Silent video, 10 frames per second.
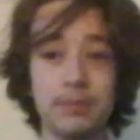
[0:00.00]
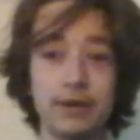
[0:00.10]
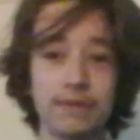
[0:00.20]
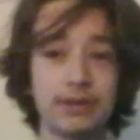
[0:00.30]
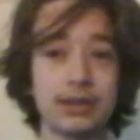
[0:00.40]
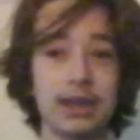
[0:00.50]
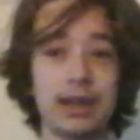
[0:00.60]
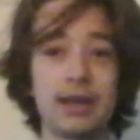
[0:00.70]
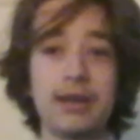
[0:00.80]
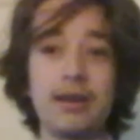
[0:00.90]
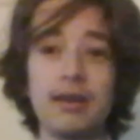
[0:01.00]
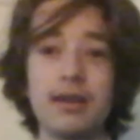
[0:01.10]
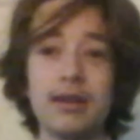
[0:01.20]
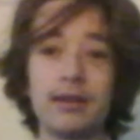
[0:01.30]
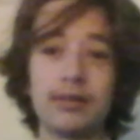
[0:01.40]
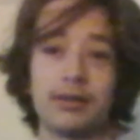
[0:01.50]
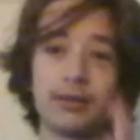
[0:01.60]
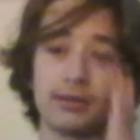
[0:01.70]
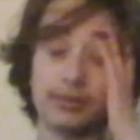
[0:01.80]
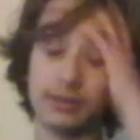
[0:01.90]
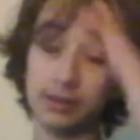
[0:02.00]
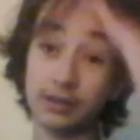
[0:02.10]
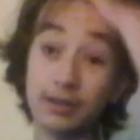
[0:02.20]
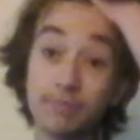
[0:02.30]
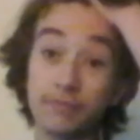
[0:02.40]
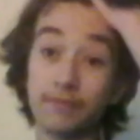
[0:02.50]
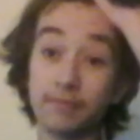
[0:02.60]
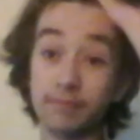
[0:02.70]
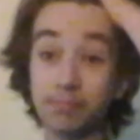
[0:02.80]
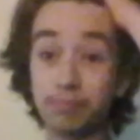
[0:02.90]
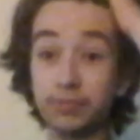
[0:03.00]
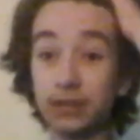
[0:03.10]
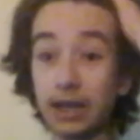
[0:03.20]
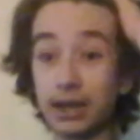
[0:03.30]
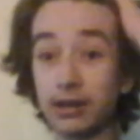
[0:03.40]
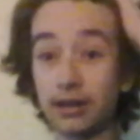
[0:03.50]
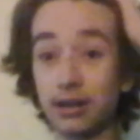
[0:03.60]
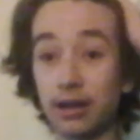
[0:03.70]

but if it's, like, just some, like,